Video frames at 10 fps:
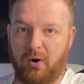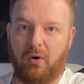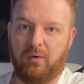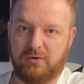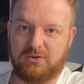
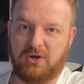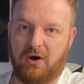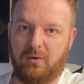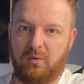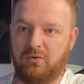
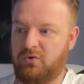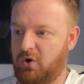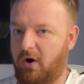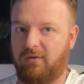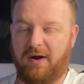also
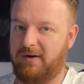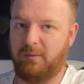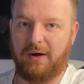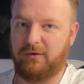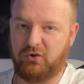not very
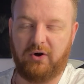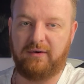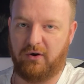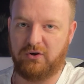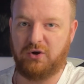well
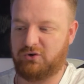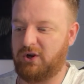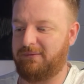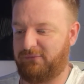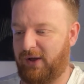done on
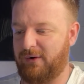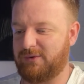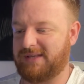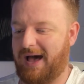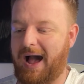YouTube
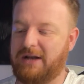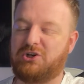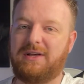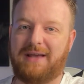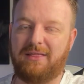flows that
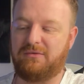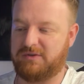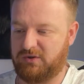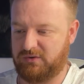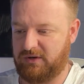actually get the
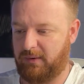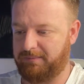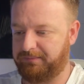results you want.